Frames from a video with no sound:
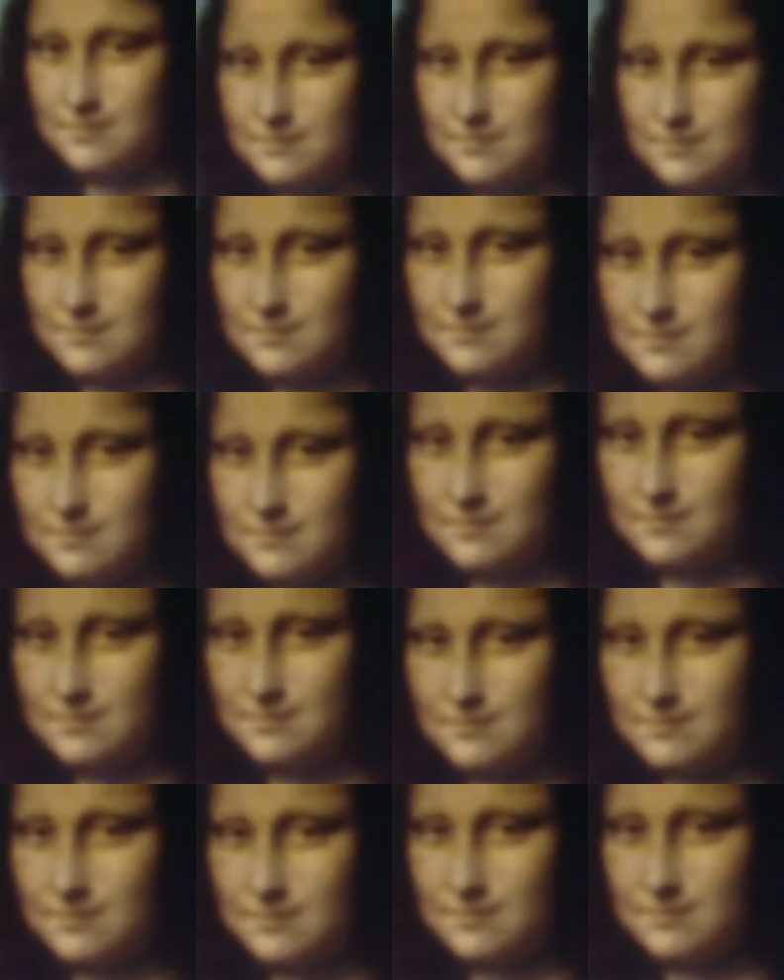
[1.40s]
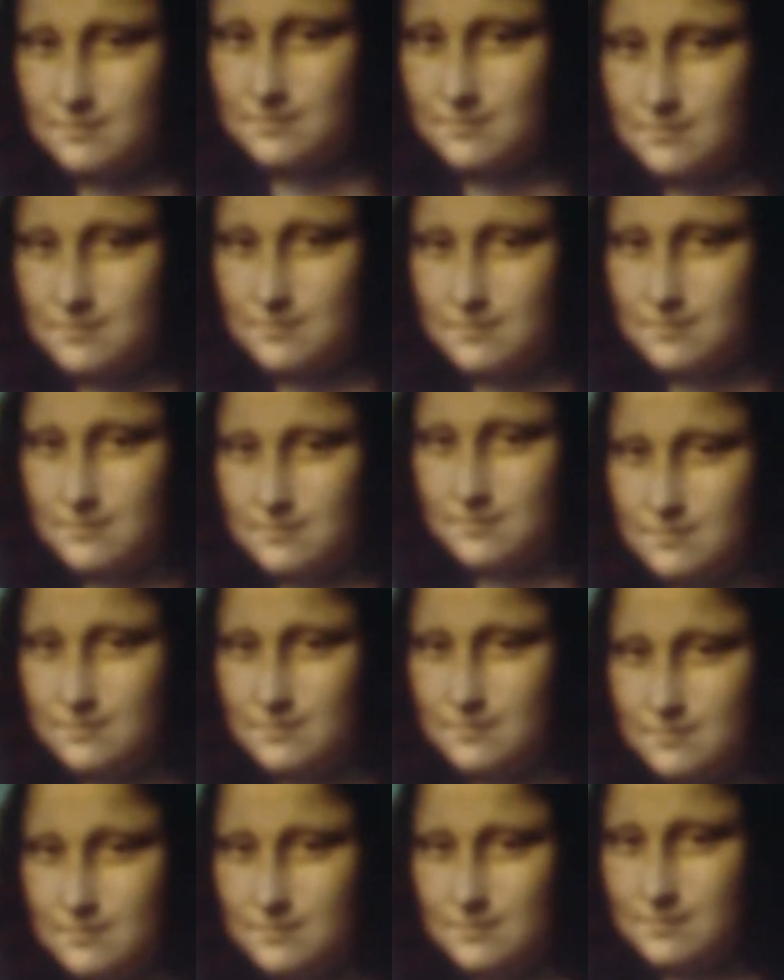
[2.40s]
Without any further
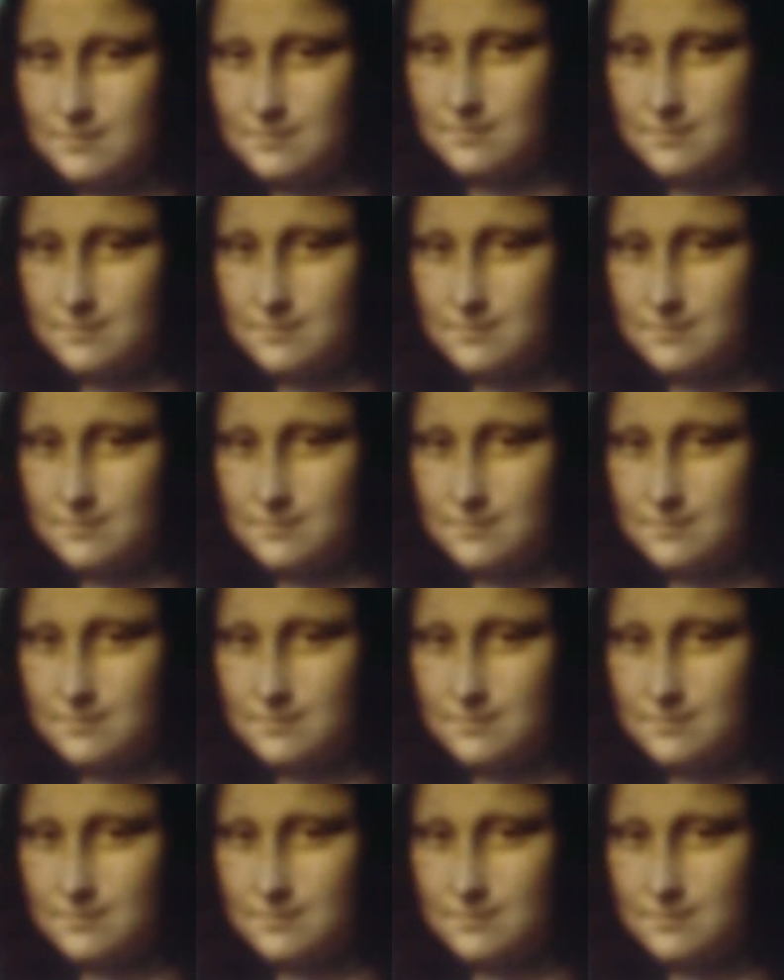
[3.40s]
ado,